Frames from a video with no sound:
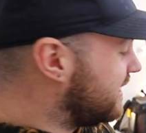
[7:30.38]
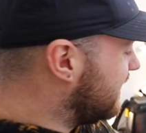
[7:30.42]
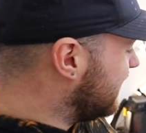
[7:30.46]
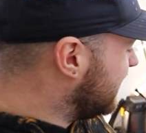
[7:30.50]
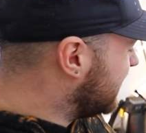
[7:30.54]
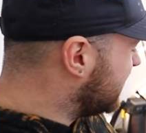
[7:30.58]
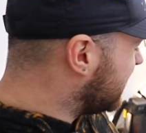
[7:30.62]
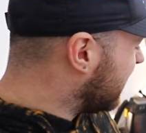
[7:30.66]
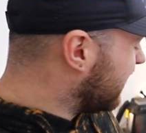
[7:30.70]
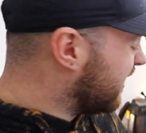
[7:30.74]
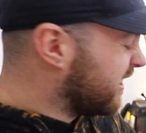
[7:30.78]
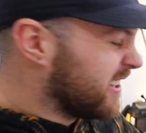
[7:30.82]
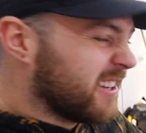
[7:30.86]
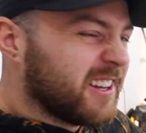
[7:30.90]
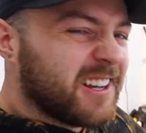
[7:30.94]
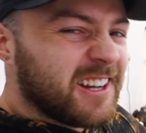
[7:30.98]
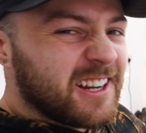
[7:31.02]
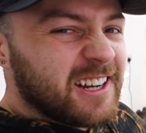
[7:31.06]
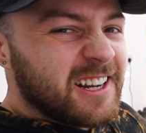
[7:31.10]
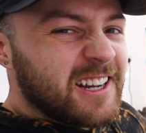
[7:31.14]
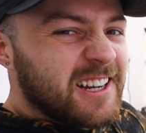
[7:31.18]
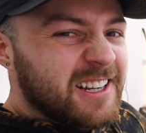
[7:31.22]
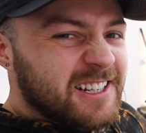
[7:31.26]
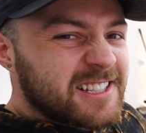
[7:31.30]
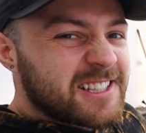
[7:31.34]
these kind
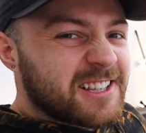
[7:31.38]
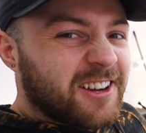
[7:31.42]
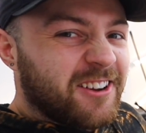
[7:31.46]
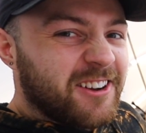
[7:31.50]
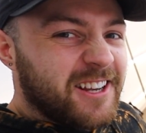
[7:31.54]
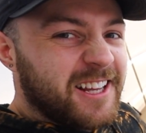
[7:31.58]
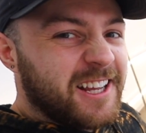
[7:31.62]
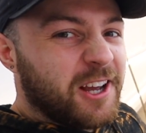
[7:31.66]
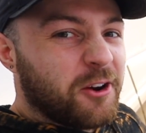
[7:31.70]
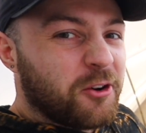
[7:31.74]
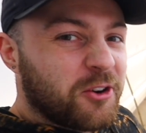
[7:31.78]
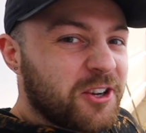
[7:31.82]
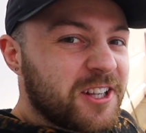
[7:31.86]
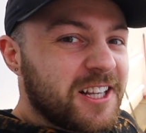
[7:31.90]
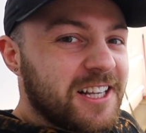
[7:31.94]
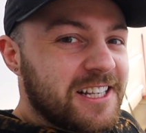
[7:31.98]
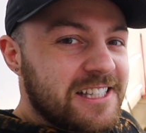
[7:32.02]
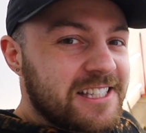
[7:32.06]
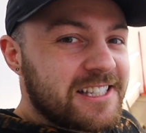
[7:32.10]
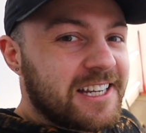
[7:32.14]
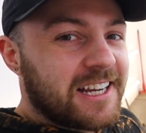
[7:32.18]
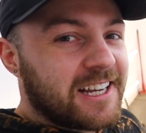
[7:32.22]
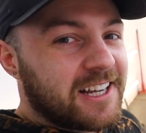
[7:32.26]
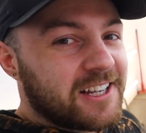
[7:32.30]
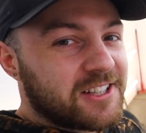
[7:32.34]
of slightly ugly
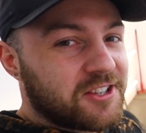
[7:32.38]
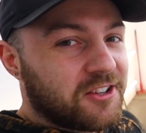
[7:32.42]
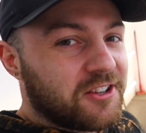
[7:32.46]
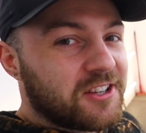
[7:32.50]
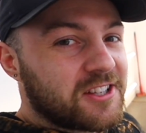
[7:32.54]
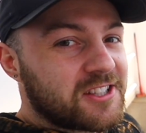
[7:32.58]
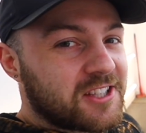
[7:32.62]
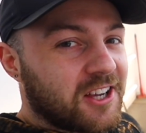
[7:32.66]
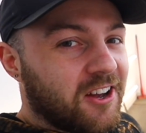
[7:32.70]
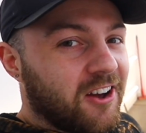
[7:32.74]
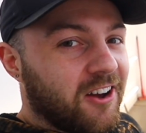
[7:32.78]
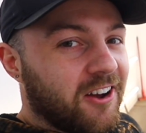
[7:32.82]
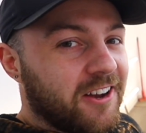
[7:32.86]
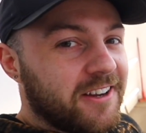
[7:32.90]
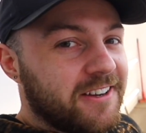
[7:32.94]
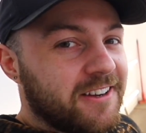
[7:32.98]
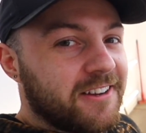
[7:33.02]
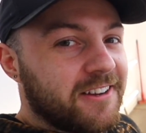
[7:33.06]
stickers on the side.